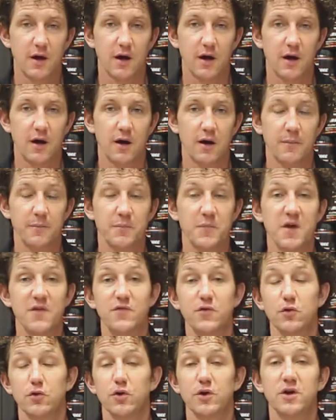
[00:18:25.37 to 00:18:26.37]

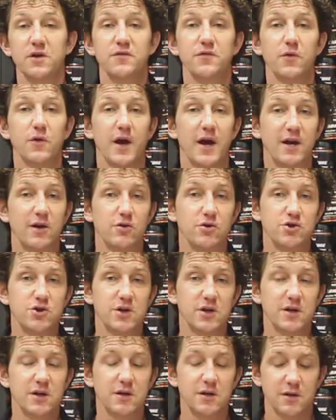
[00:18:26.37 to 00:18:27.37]
If you're looking for
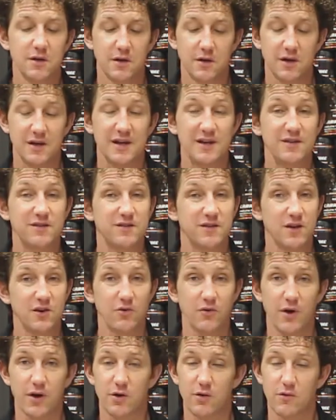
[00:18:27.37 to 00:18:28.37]
energy,
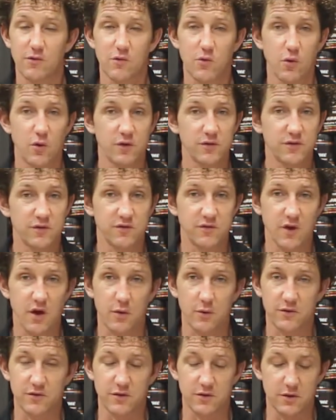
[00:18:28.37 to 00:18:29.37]
Incinerator, of course, is
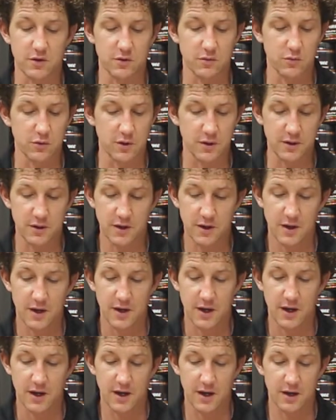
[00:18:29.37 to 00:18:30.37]
always a good one.
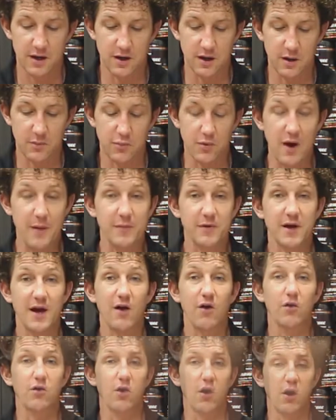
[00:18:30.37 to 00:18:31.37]
And probably
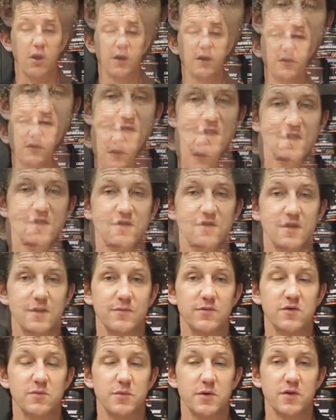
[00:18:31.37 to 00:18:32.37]
L-carnitine
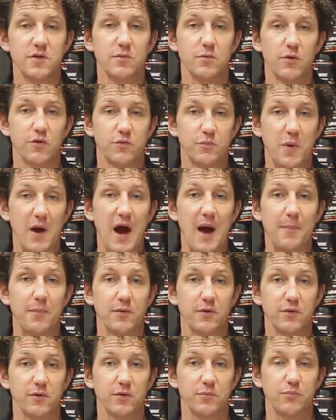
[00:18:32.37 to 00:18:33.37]
seems to be the most
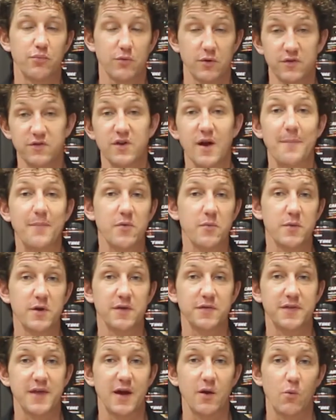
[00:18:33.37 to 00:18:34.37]
popular
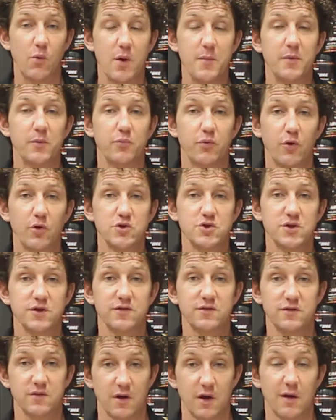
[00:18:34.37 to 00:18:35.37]
supplement that women
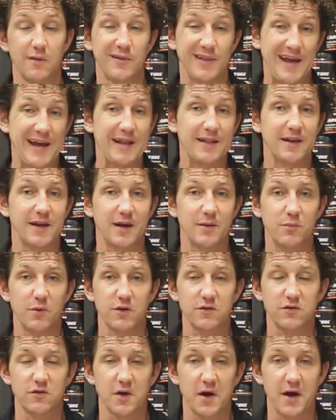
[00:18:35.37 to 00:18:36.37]
purchase lately at
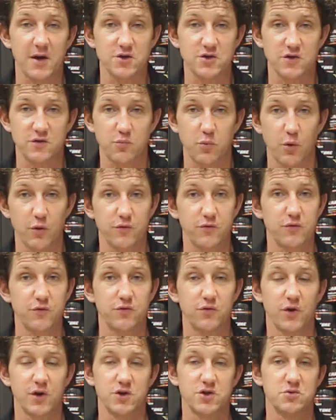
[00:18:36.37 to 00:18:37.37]
Muscleology Sports
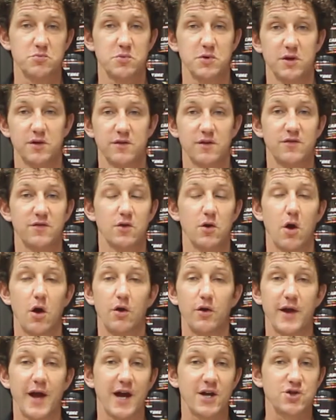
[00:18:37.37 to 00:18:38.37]
Nutrition, because it's an
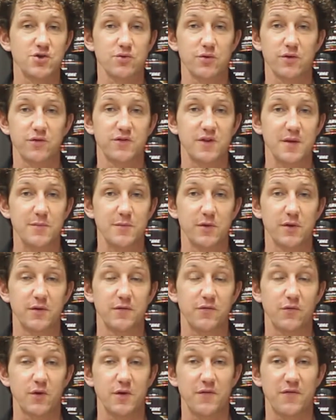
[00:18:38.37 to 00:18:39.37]
all-natural
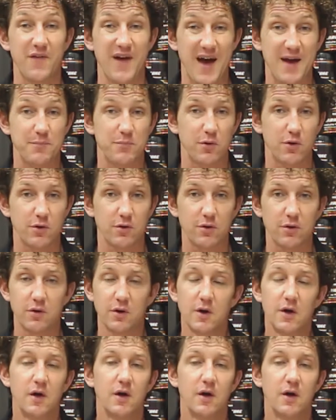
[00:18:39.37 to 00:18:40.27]
stimulant-free fat burner